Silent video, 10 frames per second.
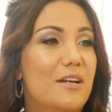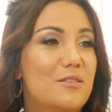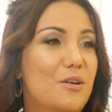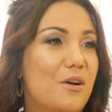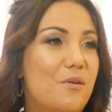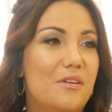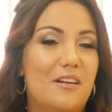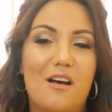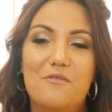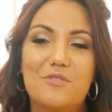Mexico and
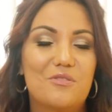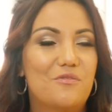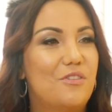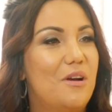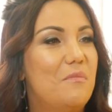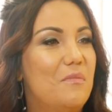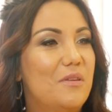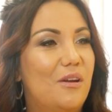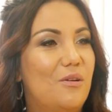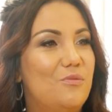an officer from,
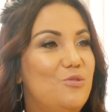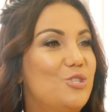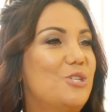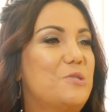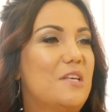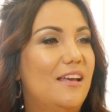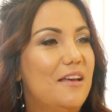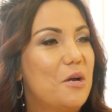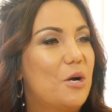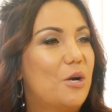you know, New Jersey
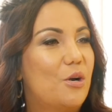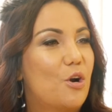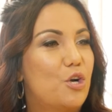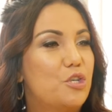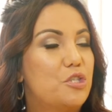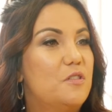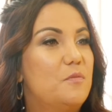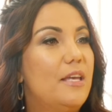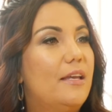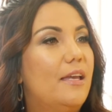are
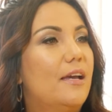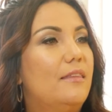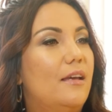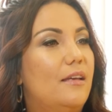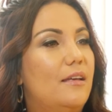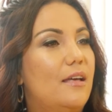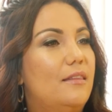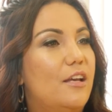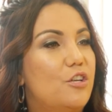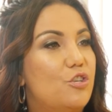speaking, and
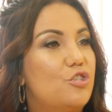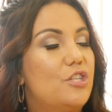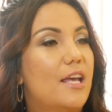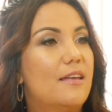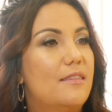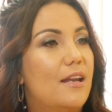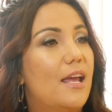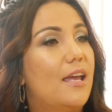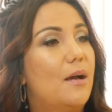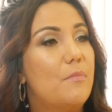they understand that,
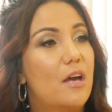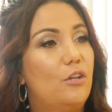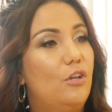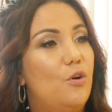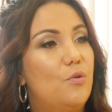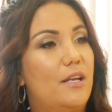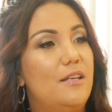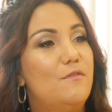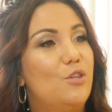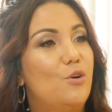hey, I'm not alone,
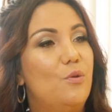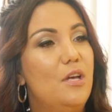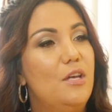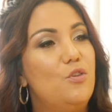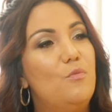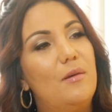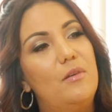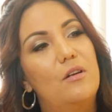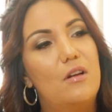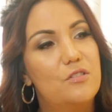and even though you may
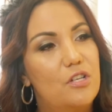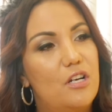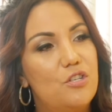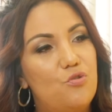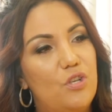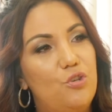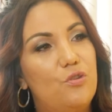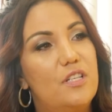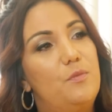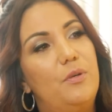be across the country,
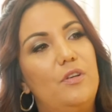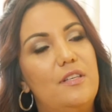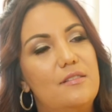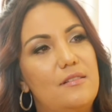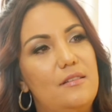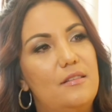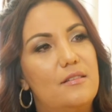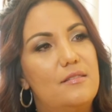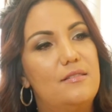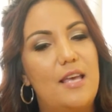you're experiencing
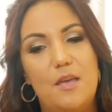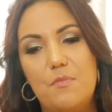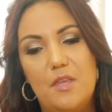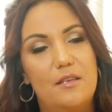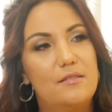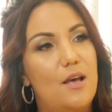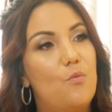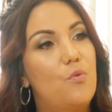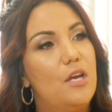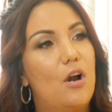the same things
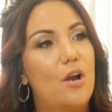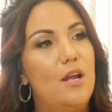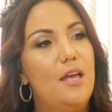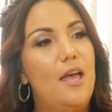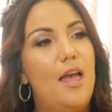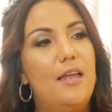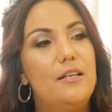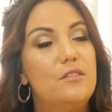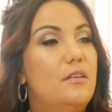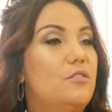that we are.
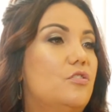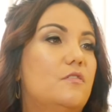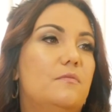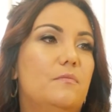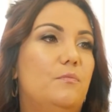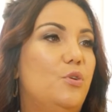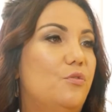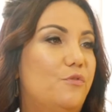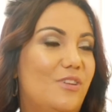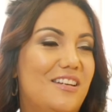And it's just
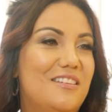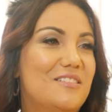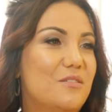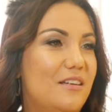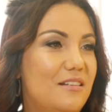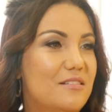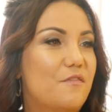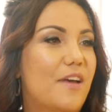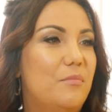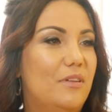beautiful, and it is
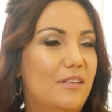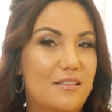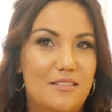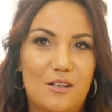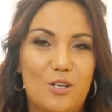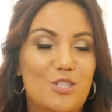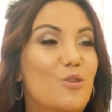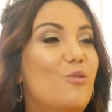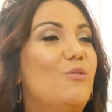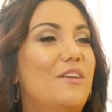a family. It's
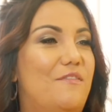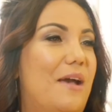a growing